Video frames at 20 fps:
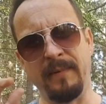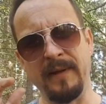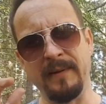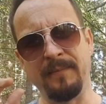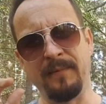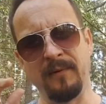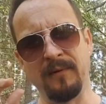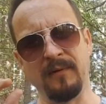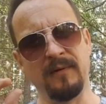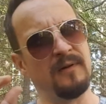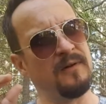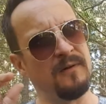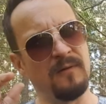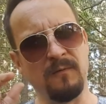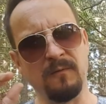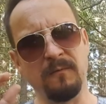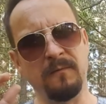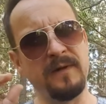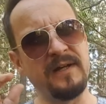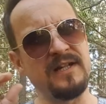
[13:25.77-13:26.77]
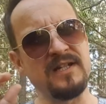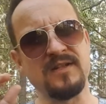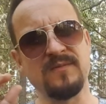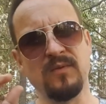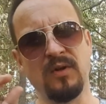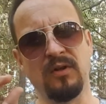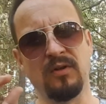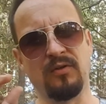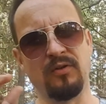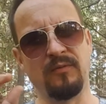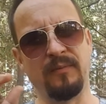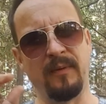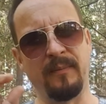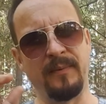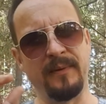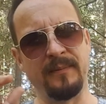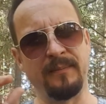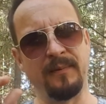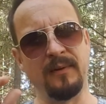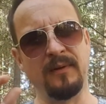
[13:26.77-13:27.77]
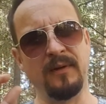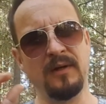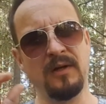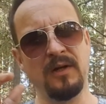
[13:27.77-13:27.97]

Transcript: people very small group of people